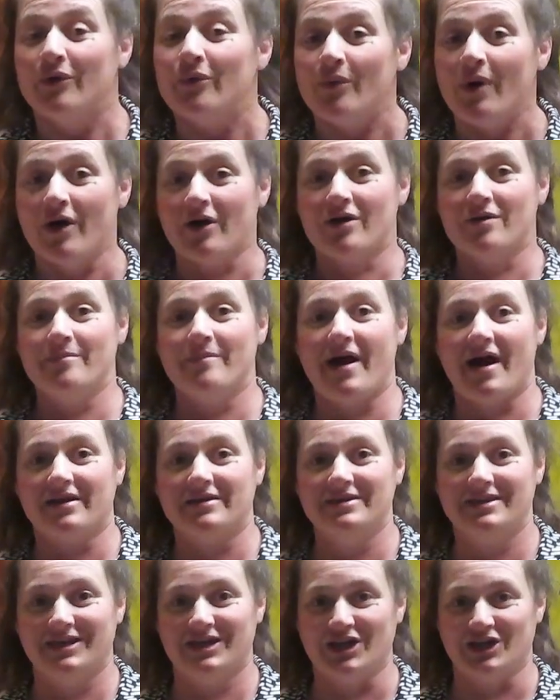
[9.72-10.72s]
Welcome back
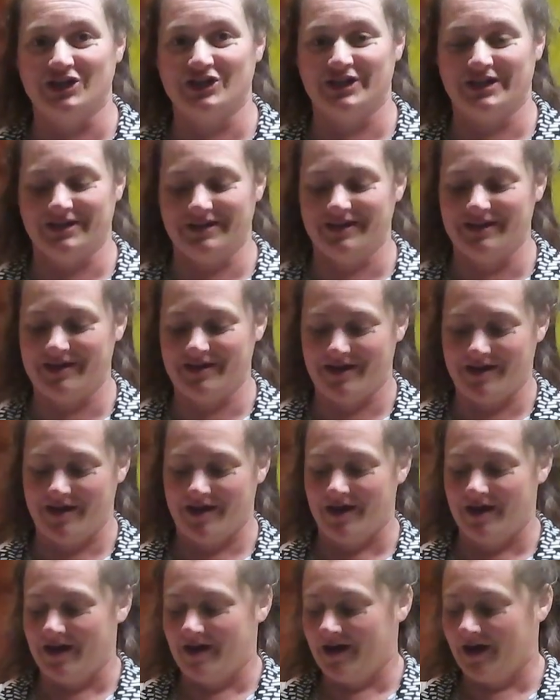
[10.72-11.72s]
to the kitchen.
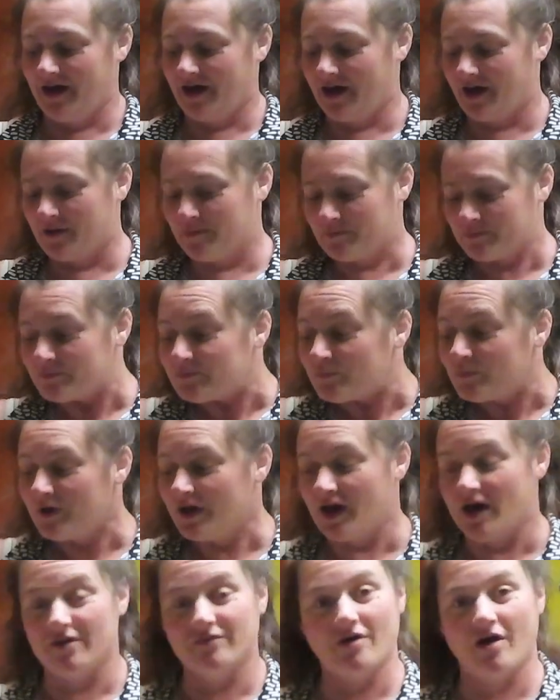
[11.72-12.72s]
We
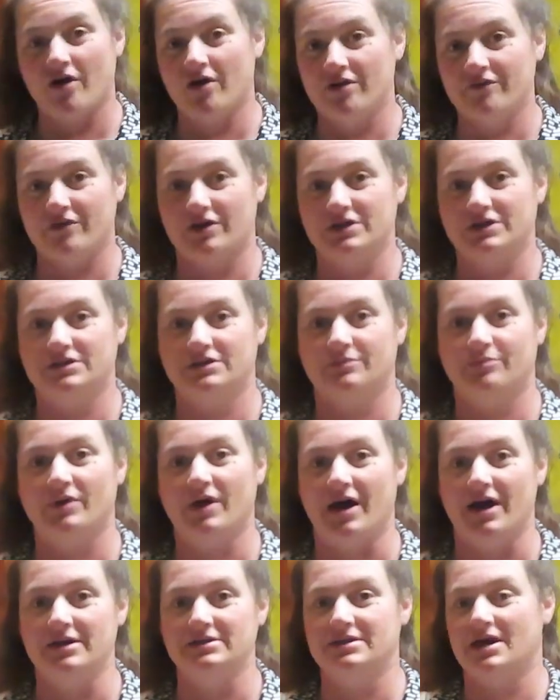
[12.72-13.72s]
have all of our
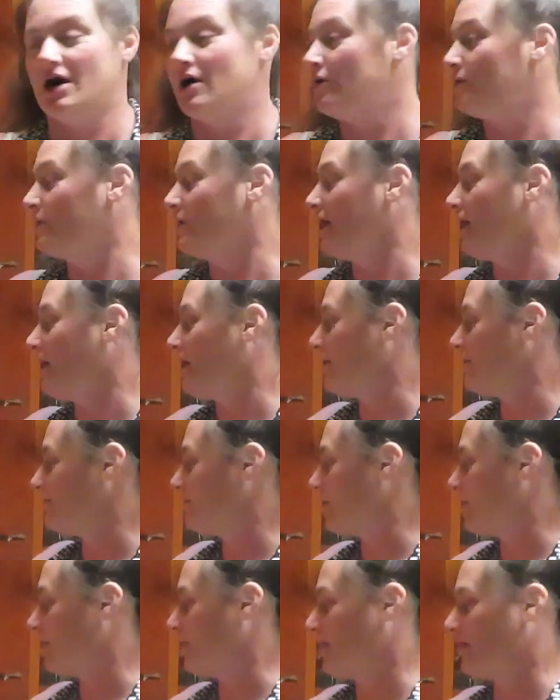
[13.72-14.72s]
supplies out. We have
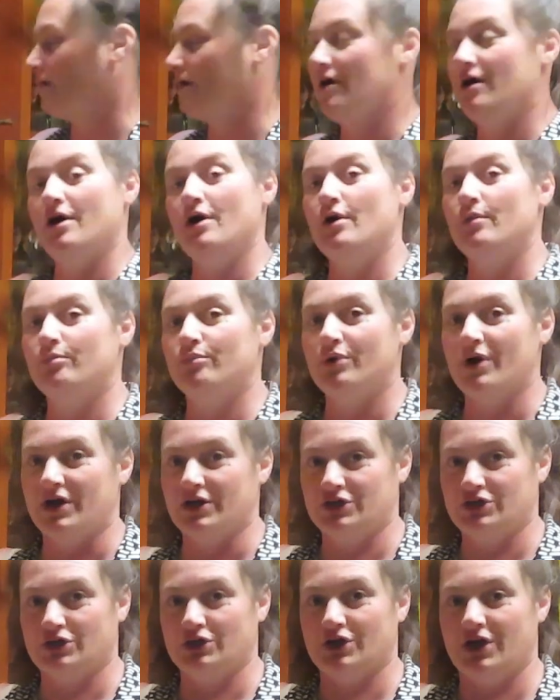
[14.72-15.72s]
our
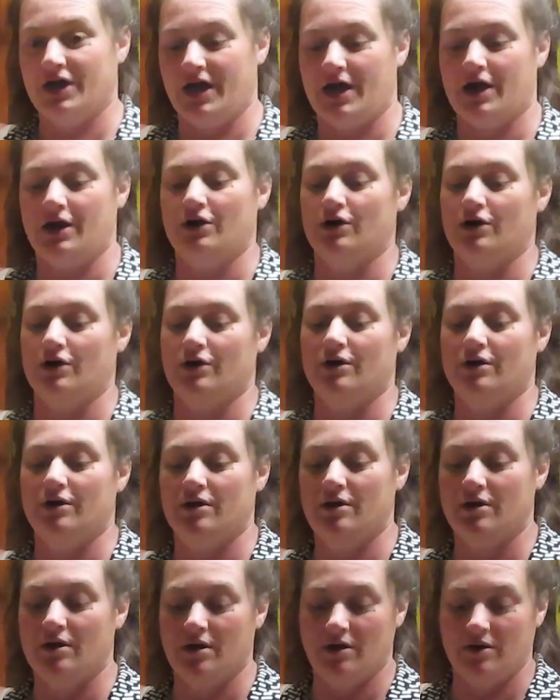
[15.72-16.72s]
pressure canner
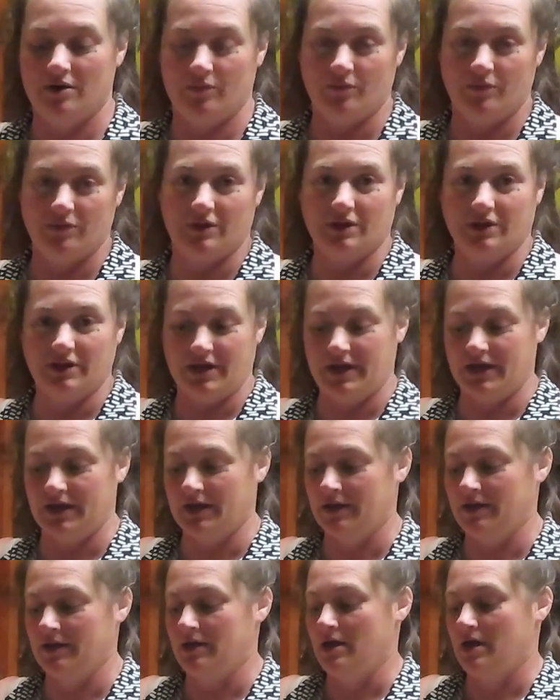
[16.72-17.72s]
with the
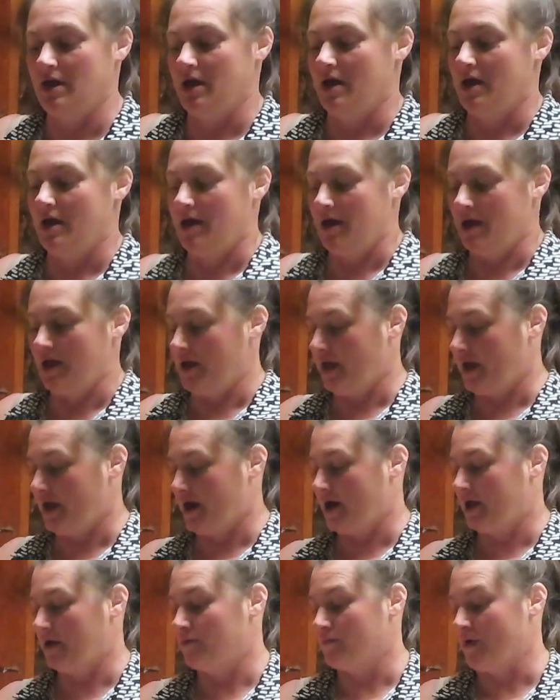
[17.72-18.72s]
lid
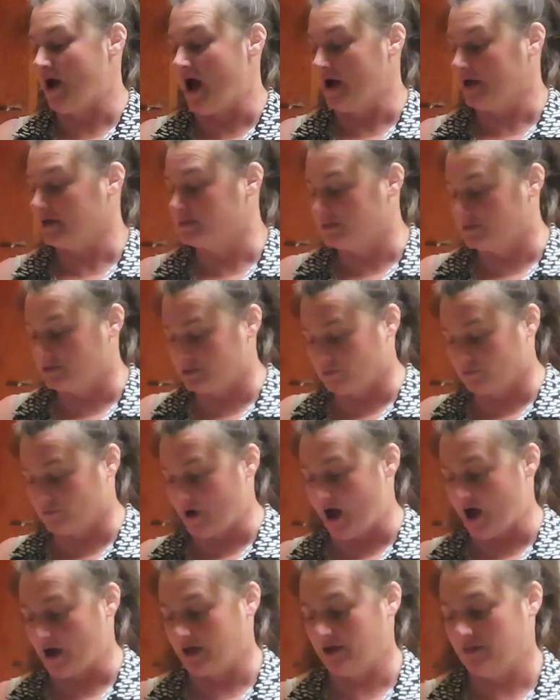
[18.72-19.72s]
and racks. There's a
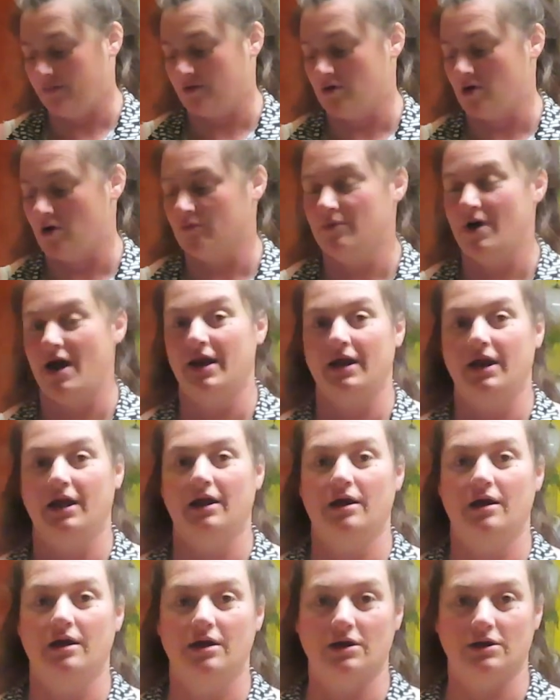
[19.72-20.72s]
rack in there
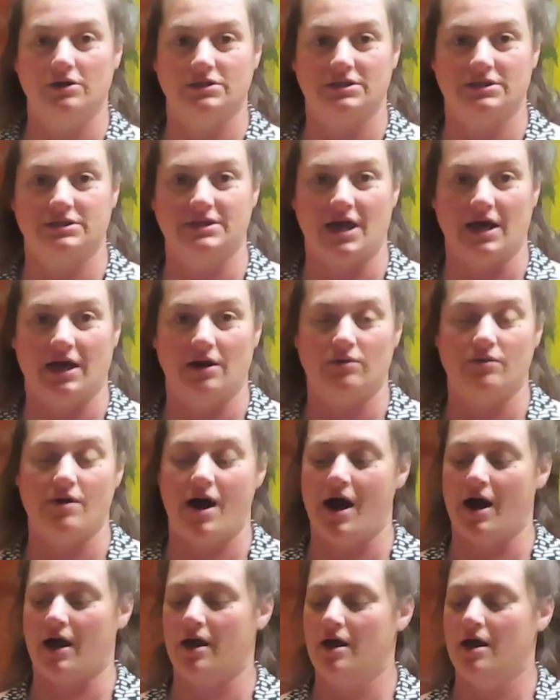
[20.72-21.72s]
already. Here's a second
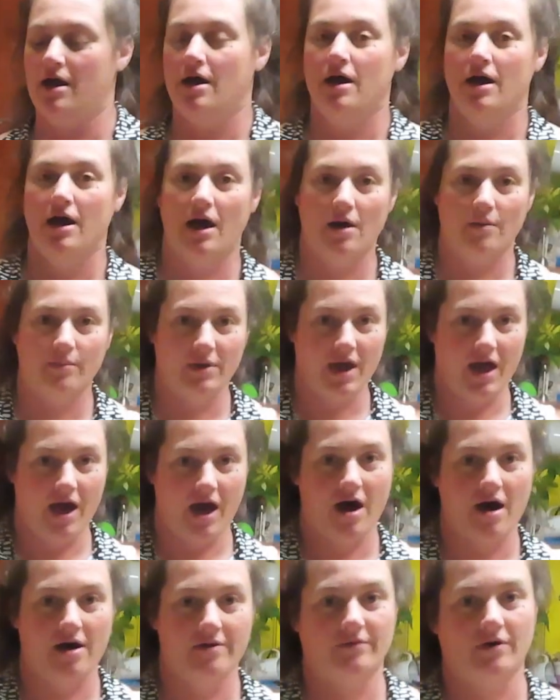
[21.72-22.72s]
rack, and we
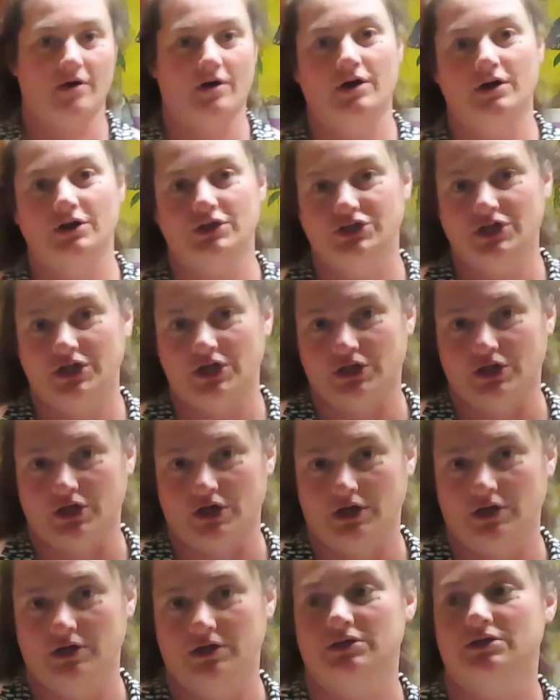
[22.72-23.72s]
have our
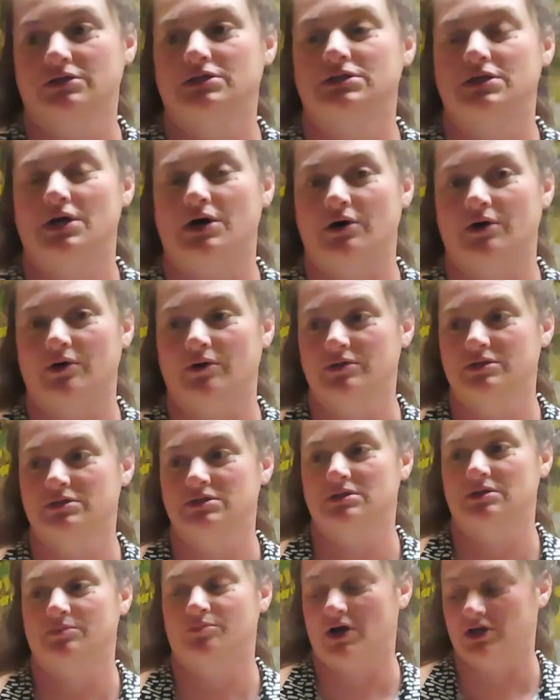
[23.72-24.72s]
jiggler. So this
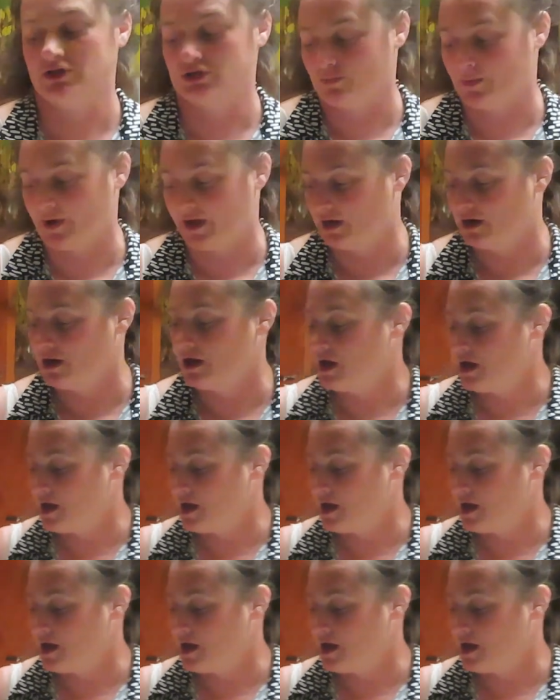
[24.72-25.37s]
is the pressure weight.